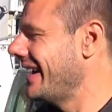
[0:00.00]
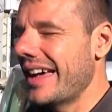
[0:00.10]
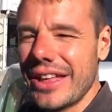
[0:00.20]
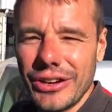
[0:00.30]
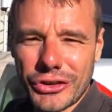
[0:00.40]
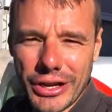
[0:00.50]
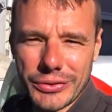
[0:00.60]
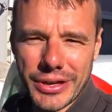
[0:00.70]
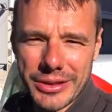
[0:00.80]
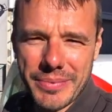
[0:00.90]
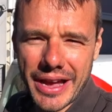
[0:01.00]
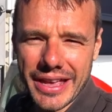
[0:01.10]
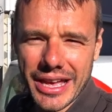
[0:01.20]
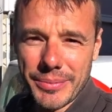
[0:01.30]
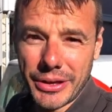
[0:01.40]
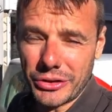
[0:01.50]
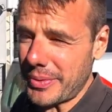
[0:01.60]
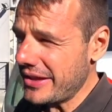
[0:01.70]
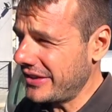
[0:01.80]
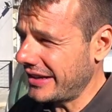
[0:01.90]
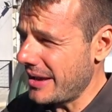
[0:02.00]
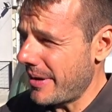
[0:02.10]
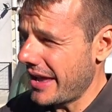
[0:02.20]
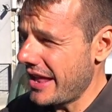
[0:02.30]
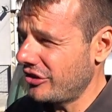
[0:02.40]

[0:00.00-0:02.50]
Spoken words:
And I'll try to get my, because basically my